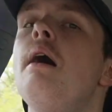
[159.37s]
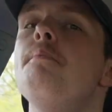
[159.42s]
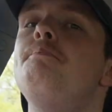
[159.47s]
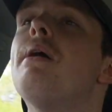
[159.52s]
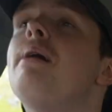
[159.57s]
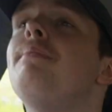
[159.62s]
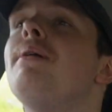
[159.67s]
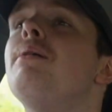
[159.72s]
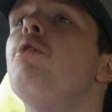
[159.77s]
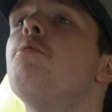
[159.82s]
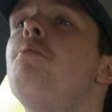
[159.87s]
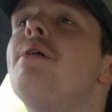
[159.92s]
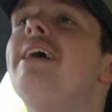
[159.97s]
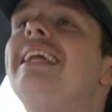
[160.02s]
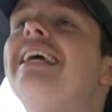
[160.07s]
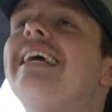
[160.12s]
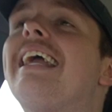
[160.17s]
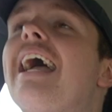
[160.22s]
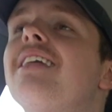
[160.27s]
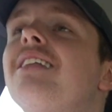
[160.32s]
Baby, we'll be
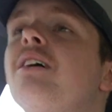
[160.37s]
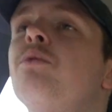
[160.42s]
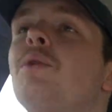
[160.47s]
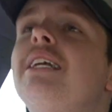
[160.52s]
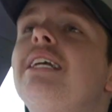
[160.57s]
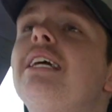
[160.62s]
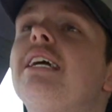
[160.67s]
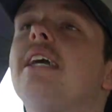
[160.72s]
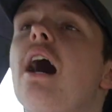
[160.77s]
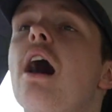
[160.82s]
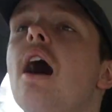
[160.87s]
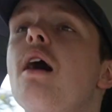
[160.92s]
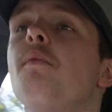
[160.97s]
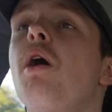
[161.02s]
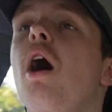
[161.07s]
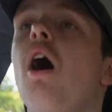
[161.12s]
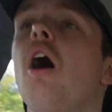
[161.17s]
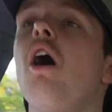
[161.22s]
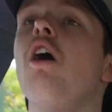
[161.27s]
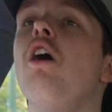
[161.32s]
together when you come
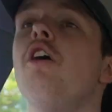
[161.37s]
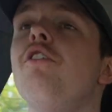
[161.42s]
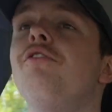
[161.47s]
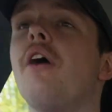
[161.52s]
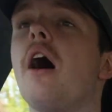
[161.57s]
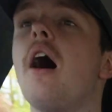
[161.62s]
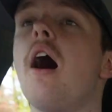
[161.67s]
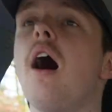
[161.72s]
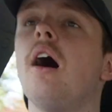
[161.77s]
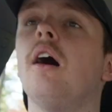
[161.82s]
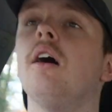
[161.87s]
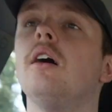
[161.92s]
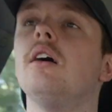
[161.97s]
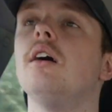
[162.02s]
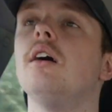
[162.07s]
over,